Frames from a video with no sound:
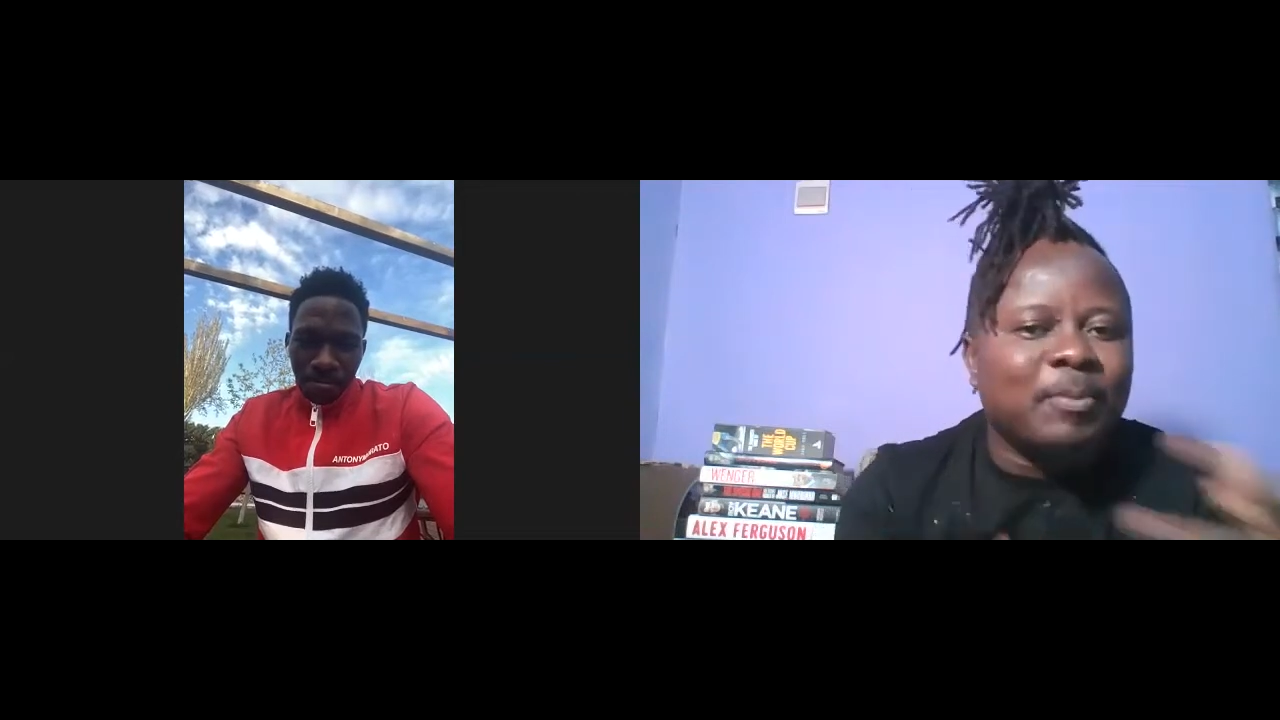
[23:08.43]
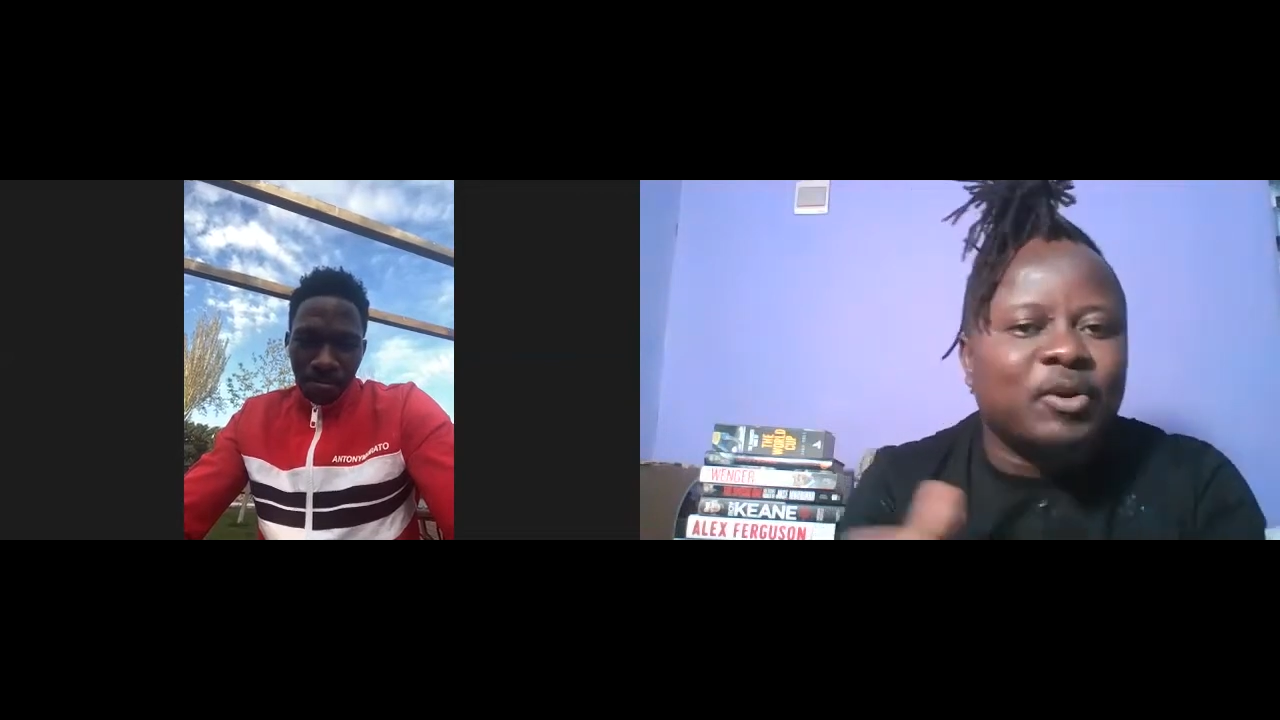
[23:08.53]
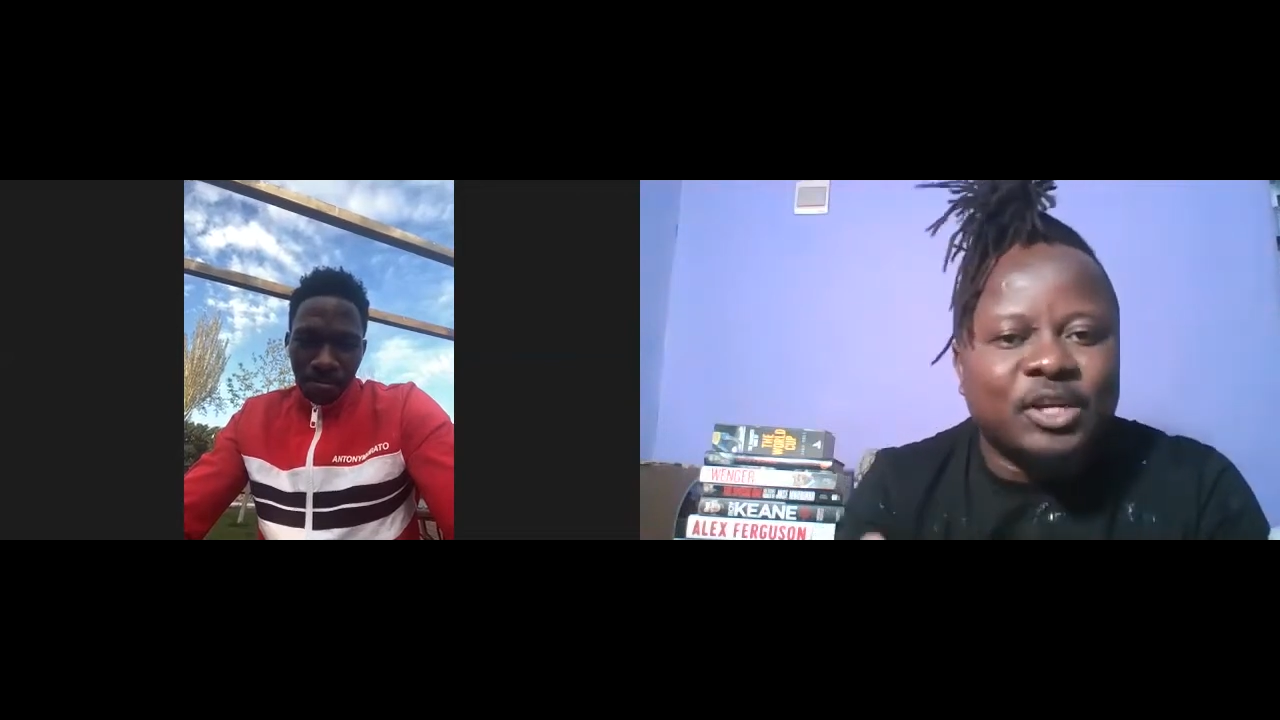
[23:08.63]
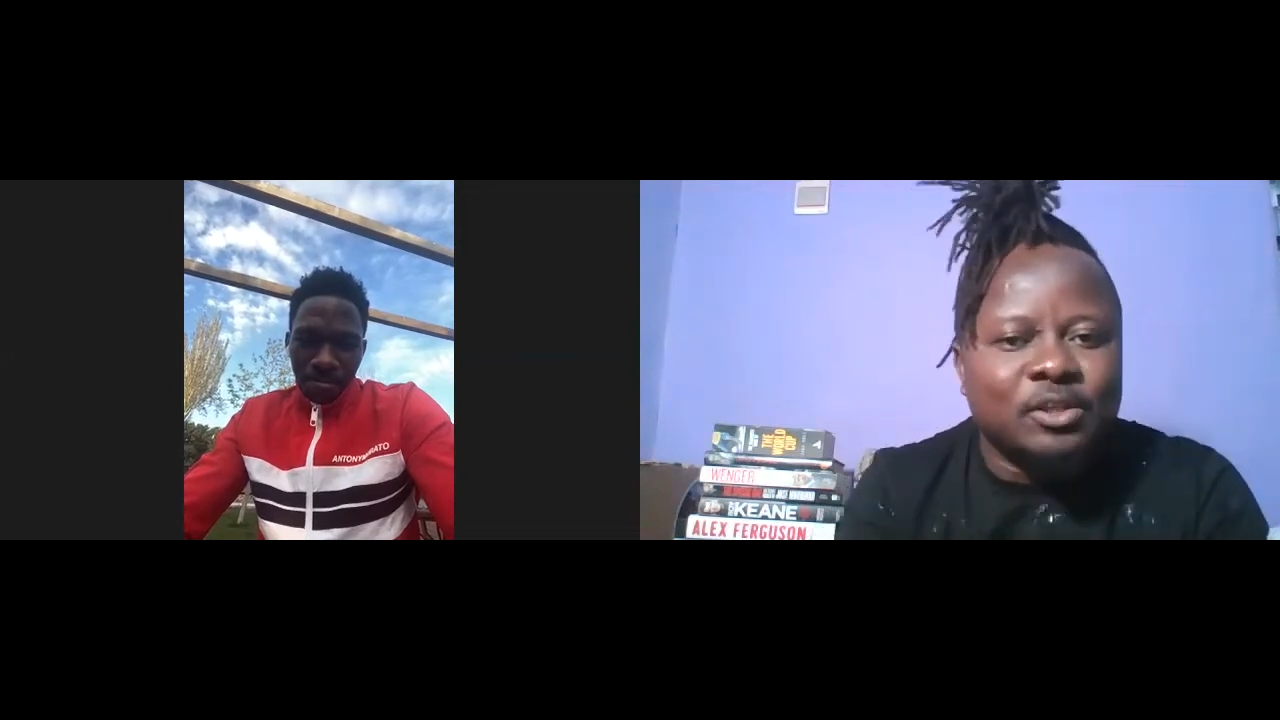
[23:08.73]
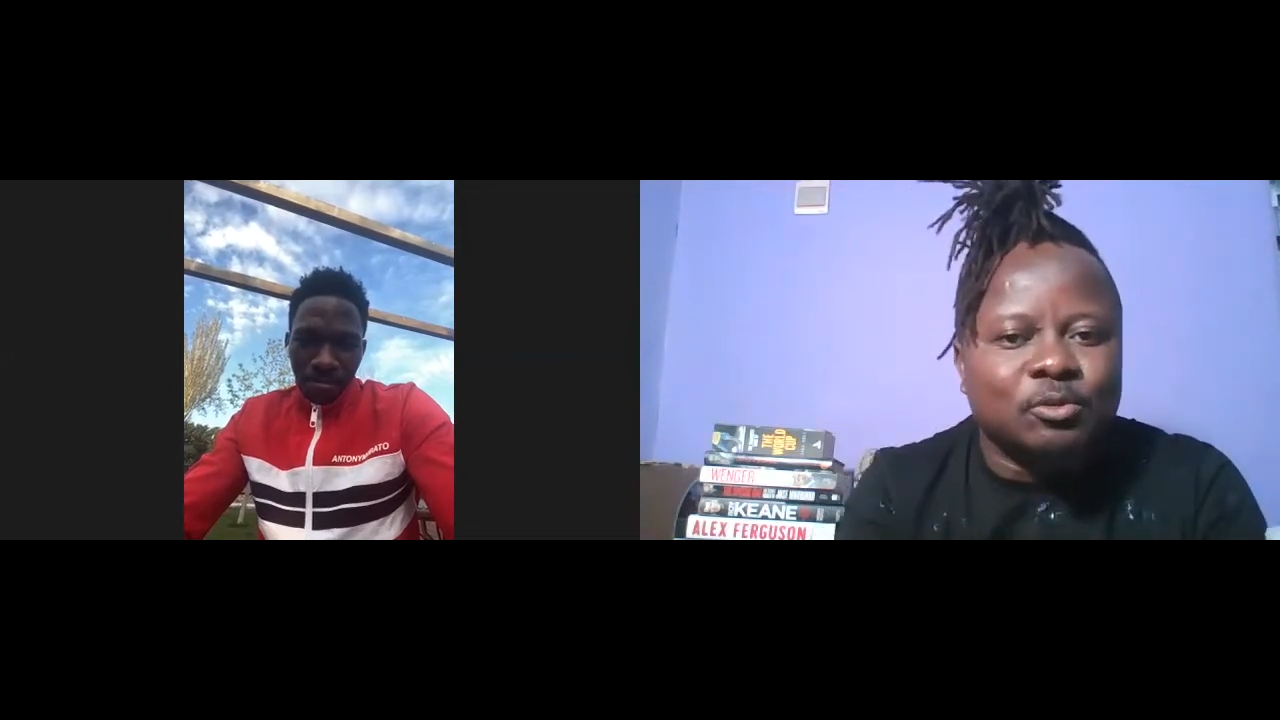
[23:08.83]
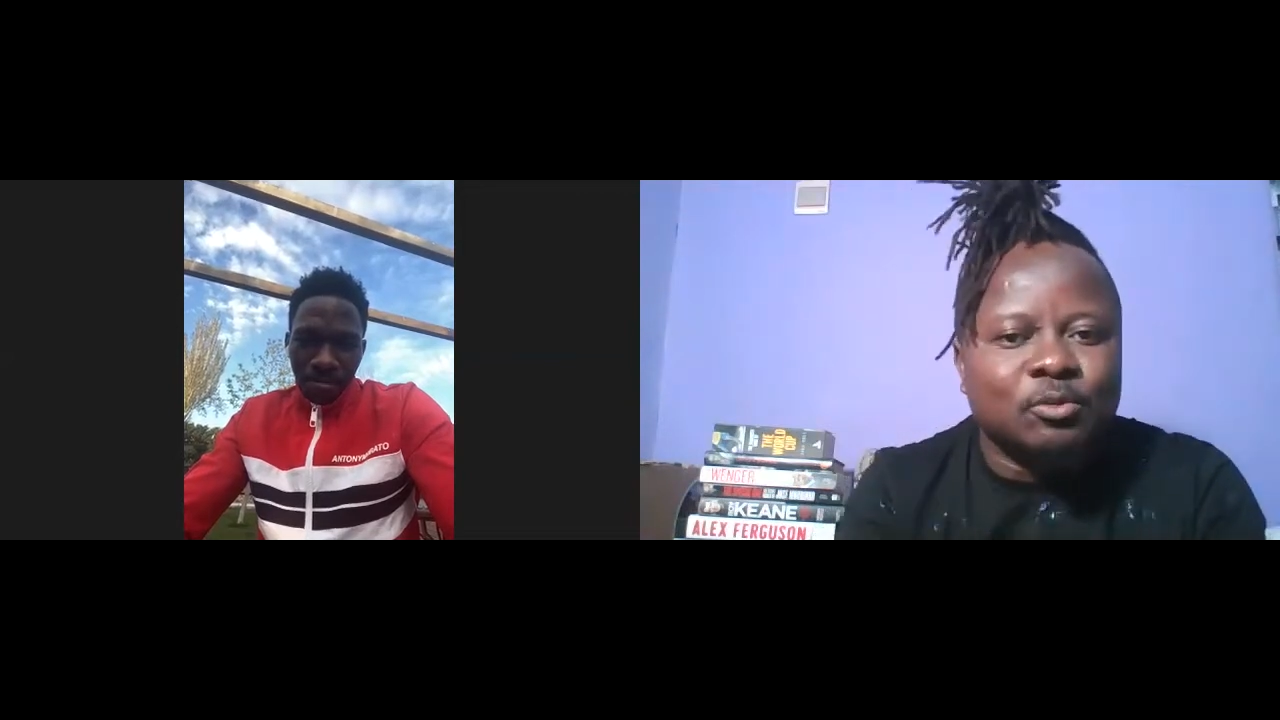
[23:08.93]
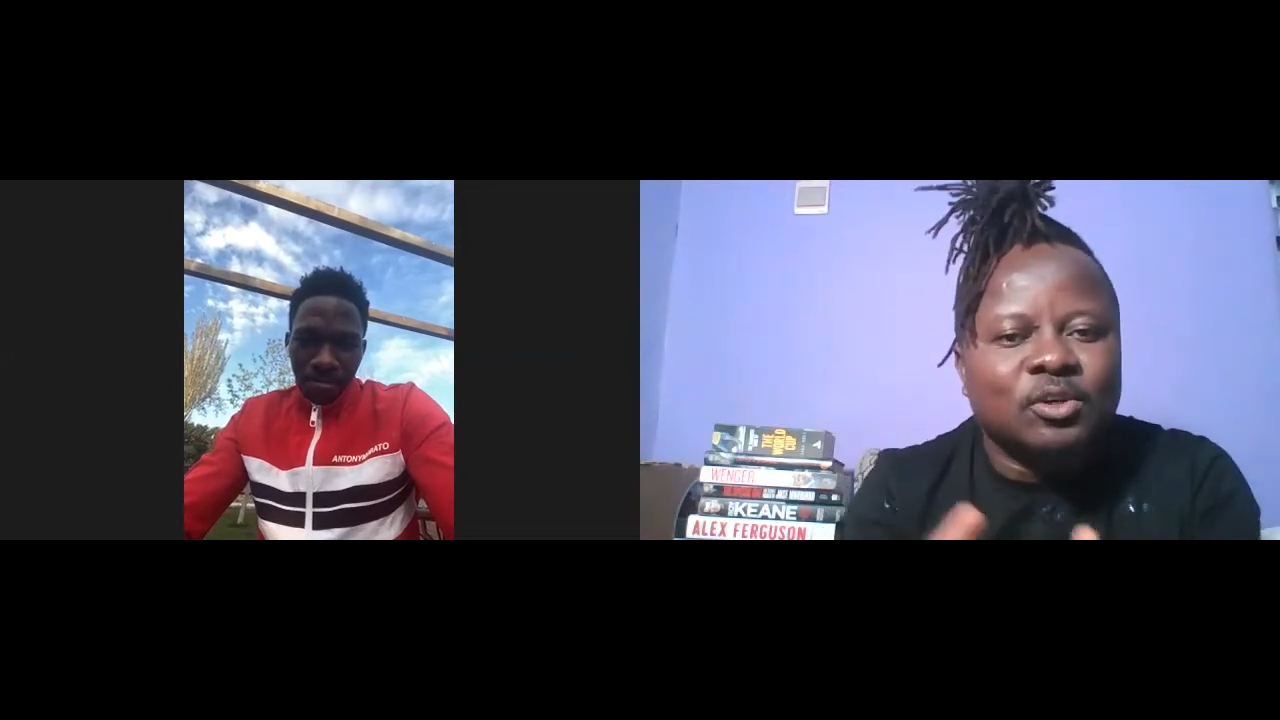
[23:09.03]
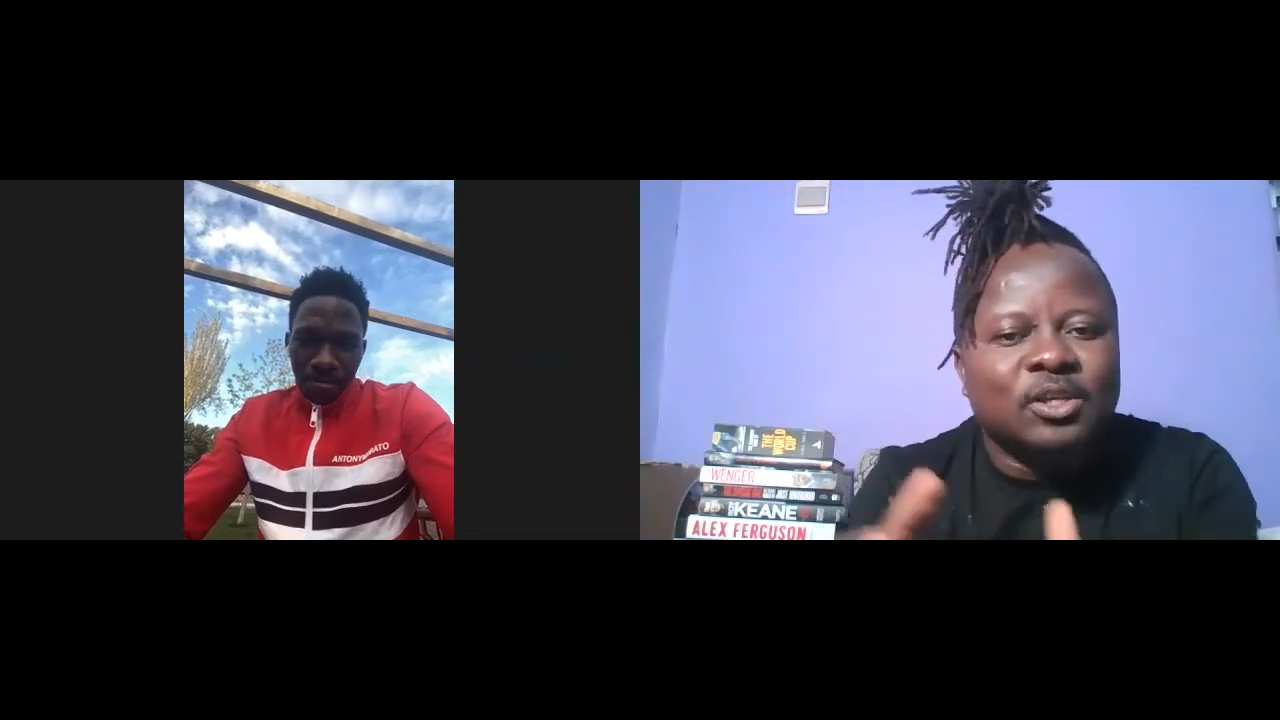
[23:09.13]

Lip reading: on radio,